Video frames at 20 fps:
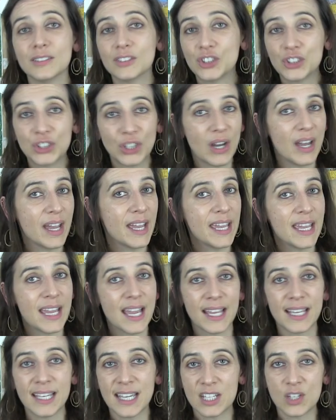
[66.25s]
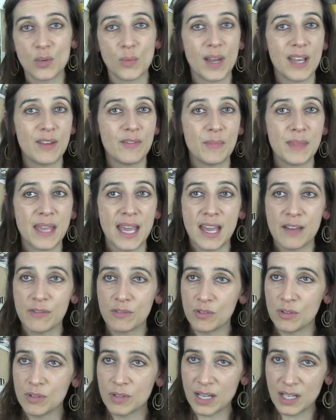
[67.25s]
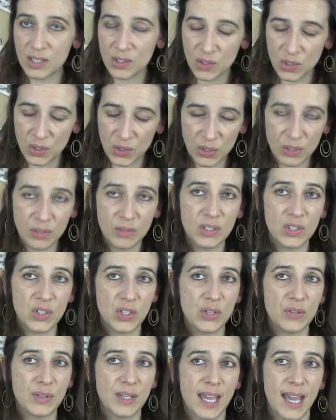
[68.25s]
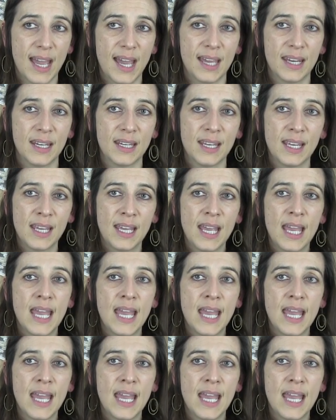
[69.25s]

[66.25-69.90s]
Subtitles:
try and get away from the F crook as soon as you can.